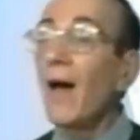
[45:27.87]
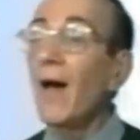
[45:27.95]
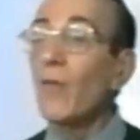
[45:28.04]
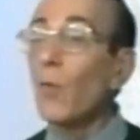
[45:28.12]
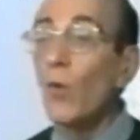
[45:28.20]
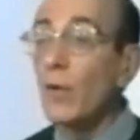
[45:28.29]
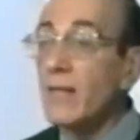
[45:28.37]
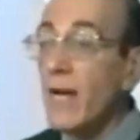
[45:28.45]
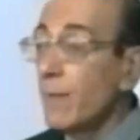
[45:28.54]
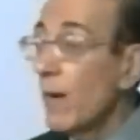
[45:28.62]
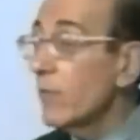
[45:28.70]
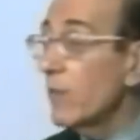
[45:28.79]
And the warden
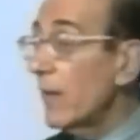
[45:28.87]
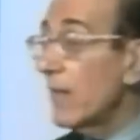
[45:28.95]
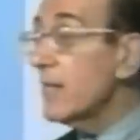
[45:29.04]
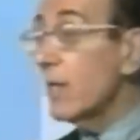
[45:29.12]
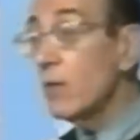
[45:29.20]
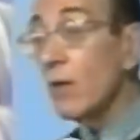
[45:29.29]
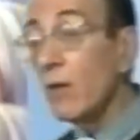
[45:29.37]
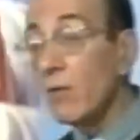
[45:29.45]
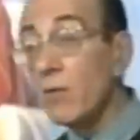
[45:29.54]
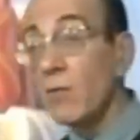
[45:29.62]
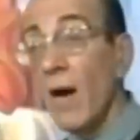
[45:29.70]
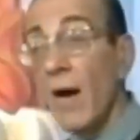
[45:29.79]
came up to me and said, You know,
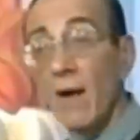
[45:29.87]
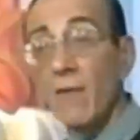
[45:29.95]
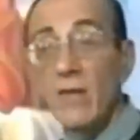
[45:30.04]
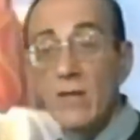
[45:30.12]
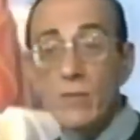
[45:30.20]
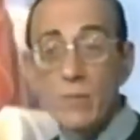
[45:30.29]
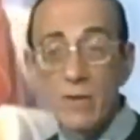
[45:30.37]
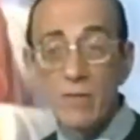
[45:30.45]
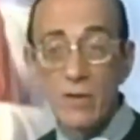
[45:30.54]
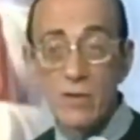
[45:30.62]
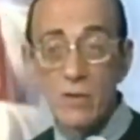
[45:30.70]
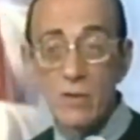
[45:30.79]
you have these
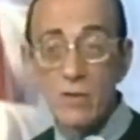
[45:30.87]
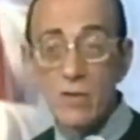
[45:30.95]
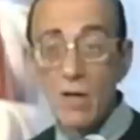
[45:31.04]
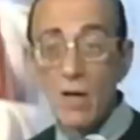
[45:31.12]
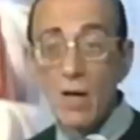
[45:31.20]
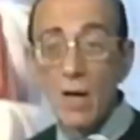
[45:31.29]
privileges